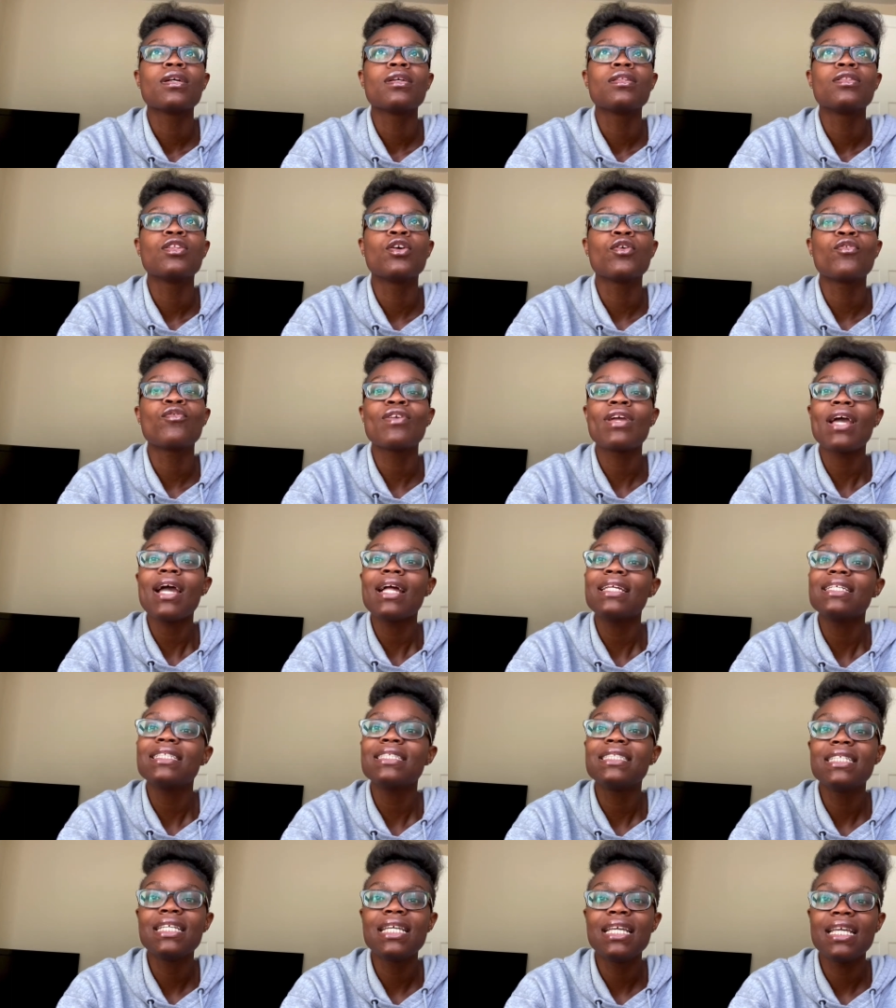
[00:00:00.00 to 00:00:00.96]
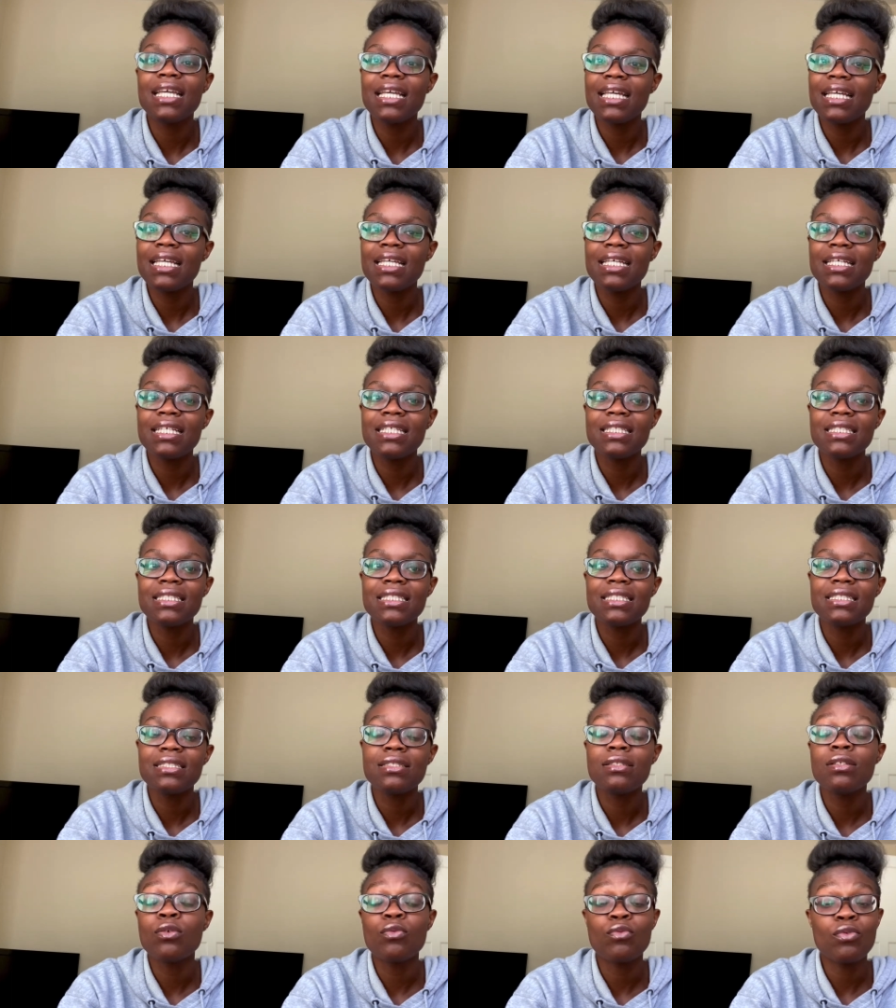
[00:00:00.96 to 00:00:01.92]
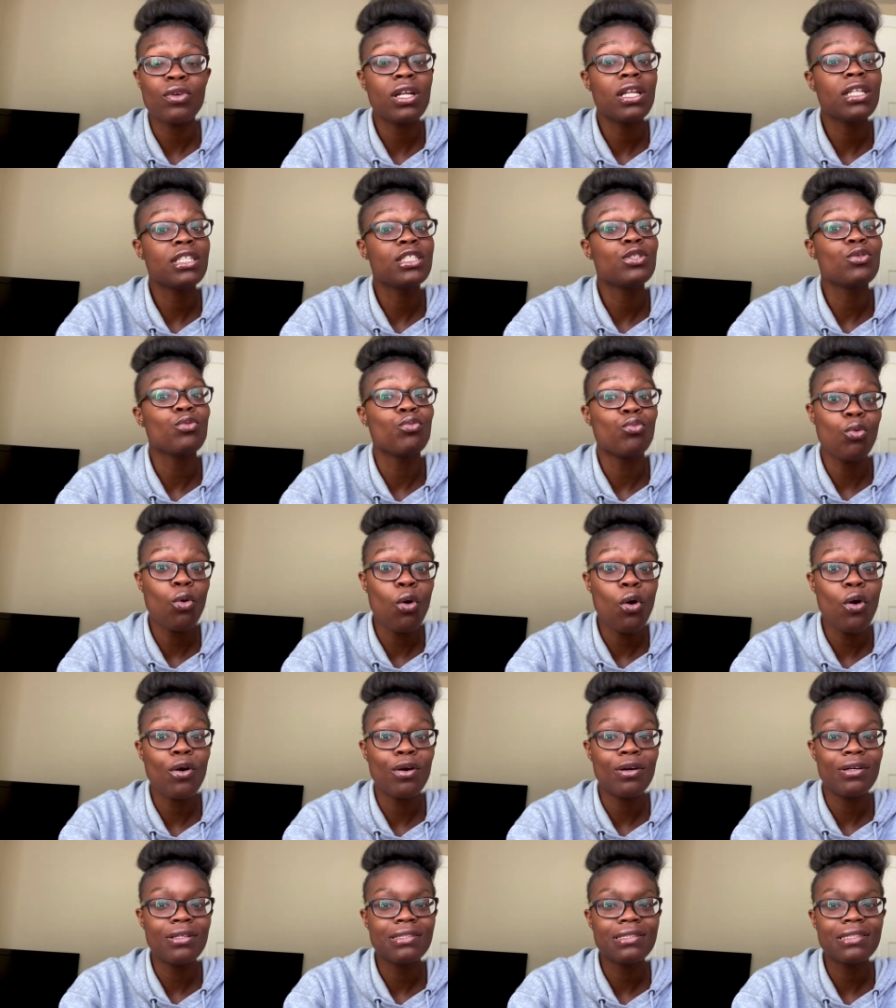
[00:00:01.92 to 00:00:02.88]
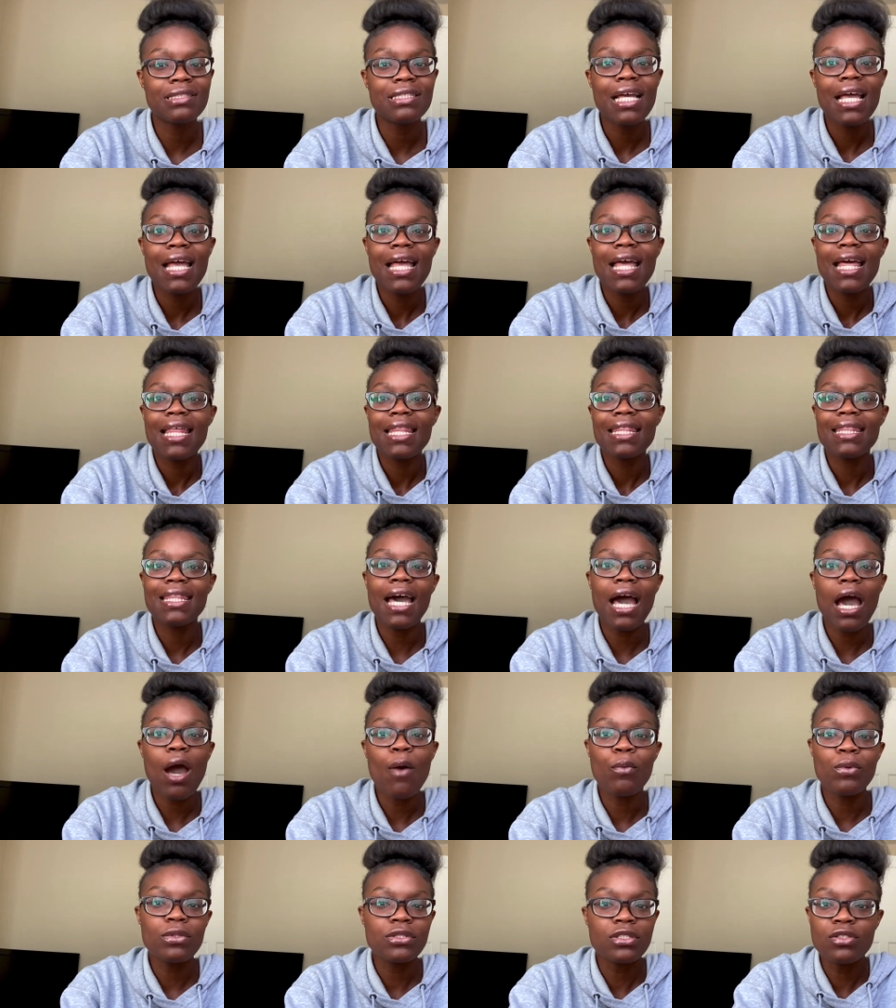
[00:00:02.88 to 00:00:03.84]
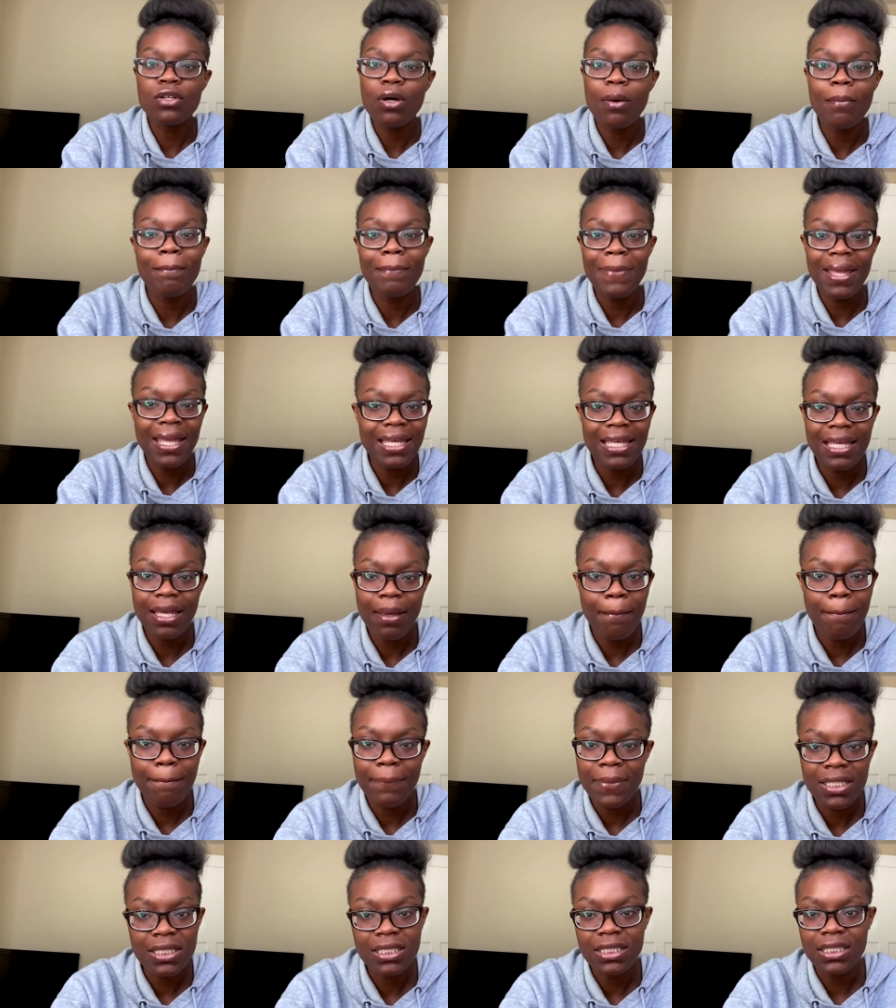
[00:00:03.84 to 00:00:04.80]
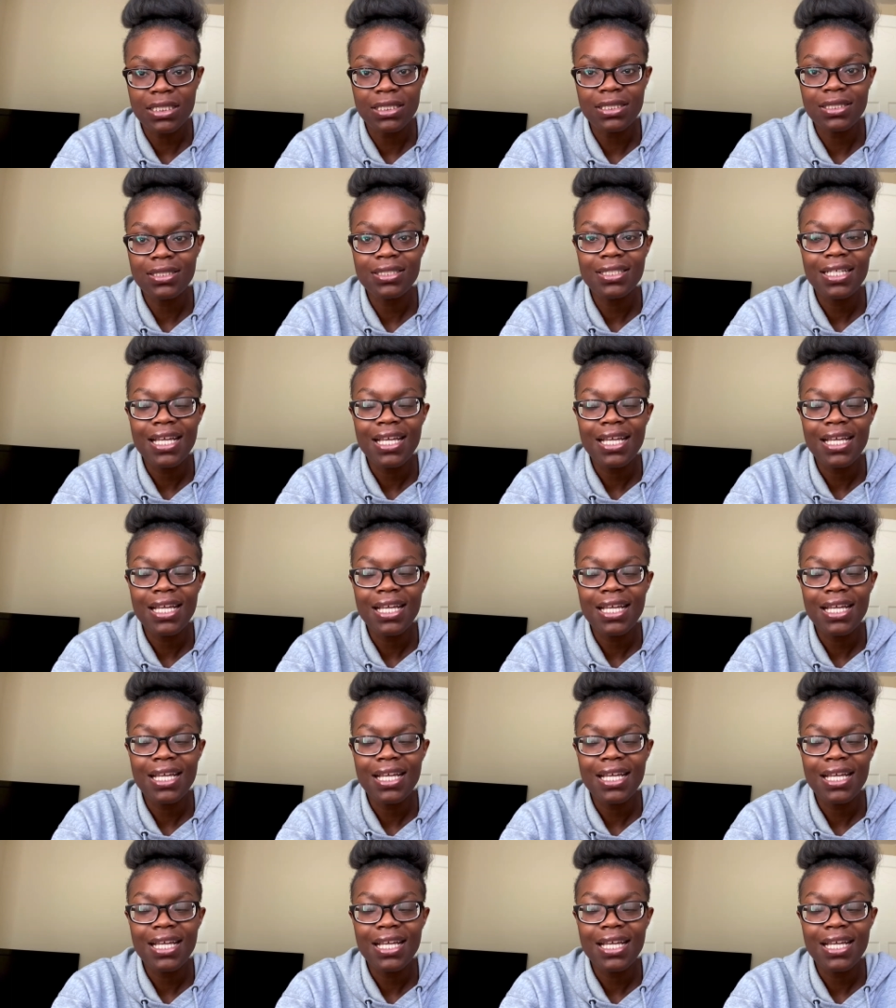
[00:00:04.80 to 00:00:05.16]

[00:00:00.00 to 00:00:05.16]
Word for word: the reality was that I was not making money.